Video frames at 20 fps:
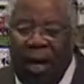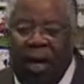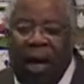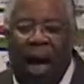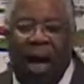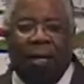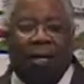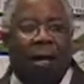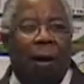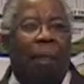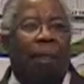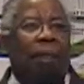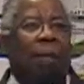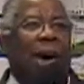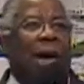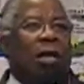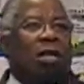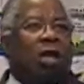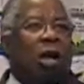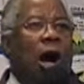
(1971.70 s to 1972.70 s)
God said,
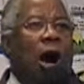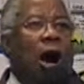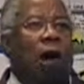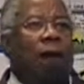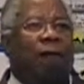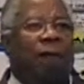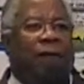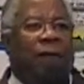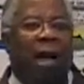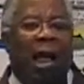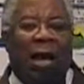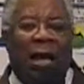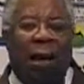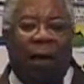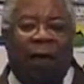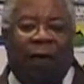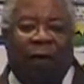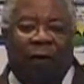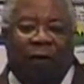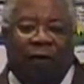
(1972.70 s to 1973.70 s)
man's heart
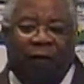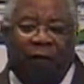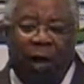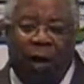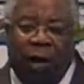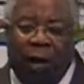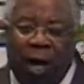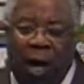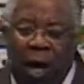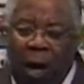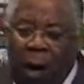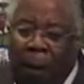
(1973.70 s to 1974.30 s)
faileth for fear,